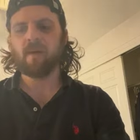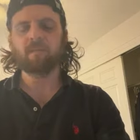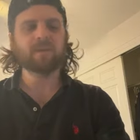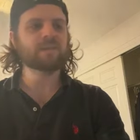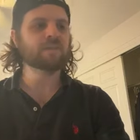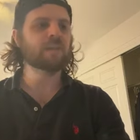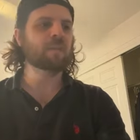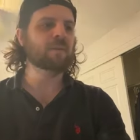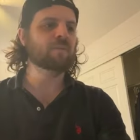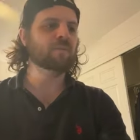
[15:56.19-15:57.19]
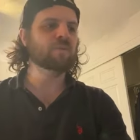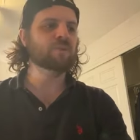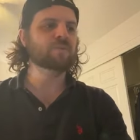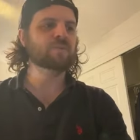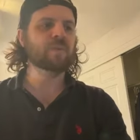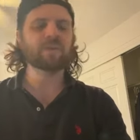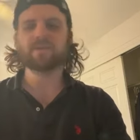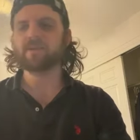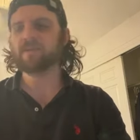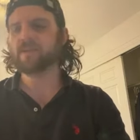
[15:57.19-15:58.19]
But it says a lot about where the human race
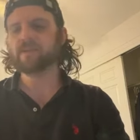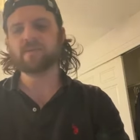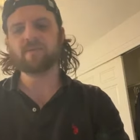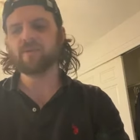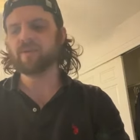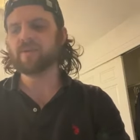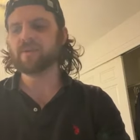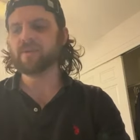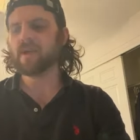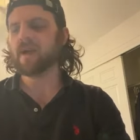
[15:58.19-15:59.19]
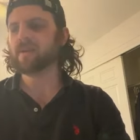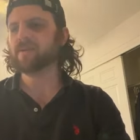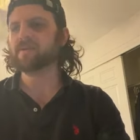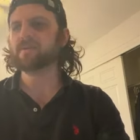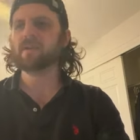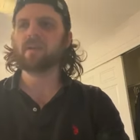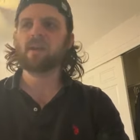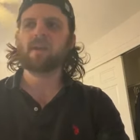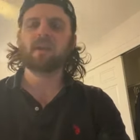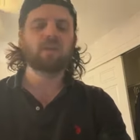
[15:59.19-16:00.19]
is, and it's really, really sad because
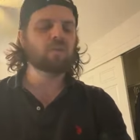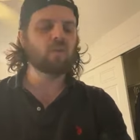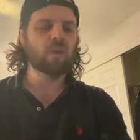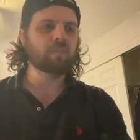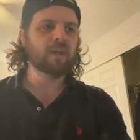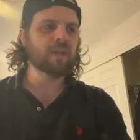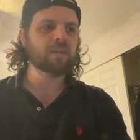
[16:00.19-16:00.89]
growing up, like I